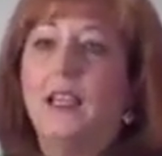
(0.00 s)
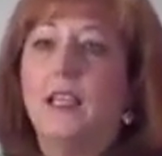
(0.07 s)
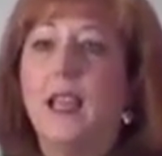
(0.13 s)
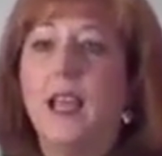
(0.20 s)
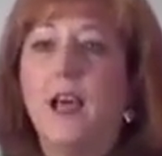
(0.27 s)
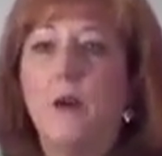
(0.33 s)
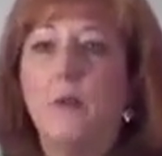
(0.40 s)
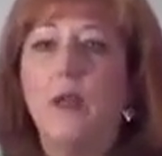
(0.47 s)

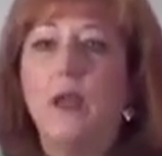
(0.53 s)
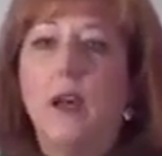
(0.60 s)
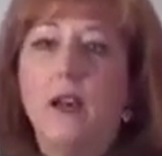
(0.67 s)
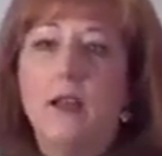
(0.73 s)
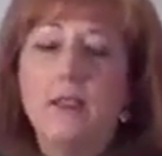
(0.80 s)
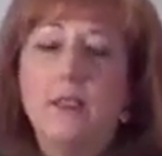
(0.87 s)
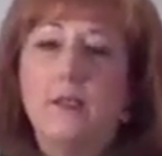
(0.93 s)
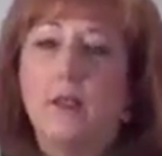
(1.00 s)
Now, we
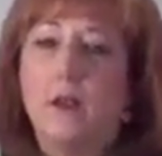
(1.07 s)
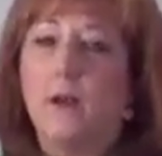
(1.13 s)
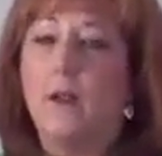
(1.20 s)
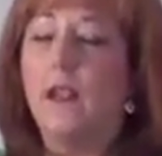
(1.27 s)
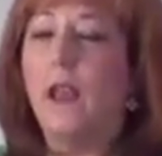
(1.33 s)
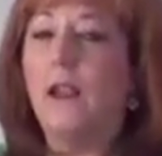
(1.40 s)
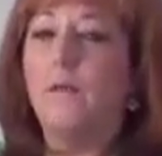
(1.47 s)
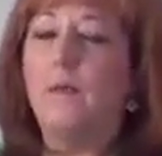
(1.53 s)
also know a
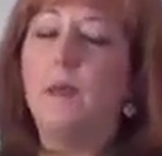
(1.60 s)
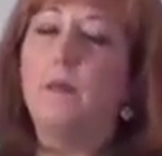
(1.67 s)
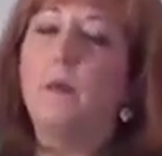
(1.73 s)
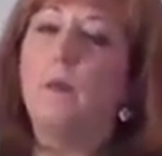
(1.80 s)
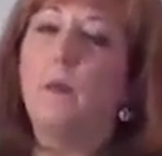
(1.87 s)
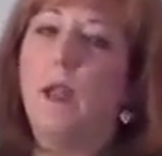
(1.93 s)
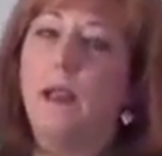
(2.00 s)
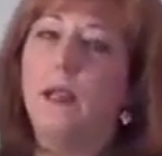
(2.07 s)
lot of
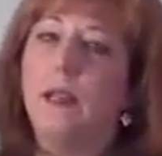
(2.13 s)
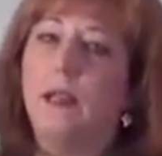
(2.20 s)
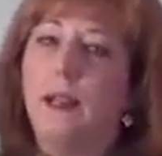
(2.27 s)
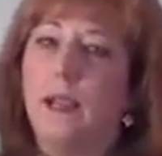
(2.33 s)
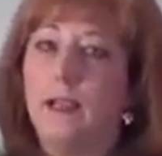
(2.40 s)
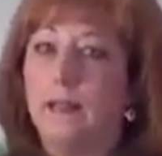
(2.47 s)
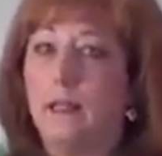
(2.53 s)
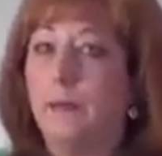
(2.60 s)
people write in and
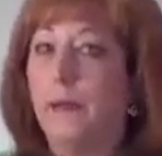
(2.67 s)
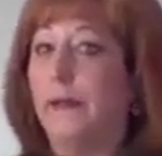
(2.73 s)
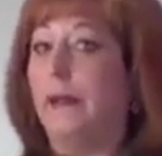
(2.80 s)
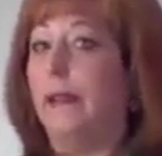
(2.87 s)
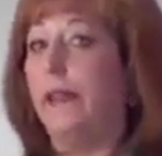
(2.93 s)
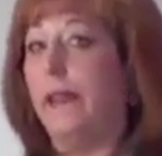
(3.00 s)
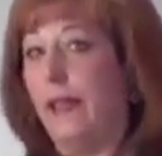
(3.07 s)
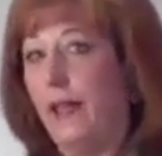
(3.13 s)
ask
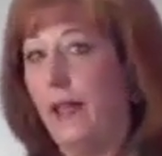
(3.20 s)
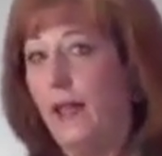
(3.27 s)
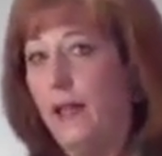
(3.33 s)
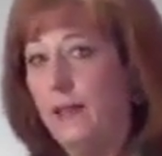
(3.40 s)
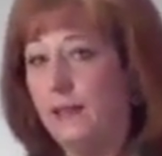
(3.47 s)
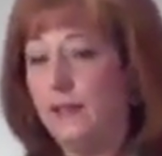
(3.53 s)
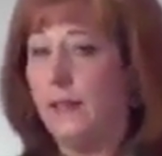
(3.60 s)
about gas,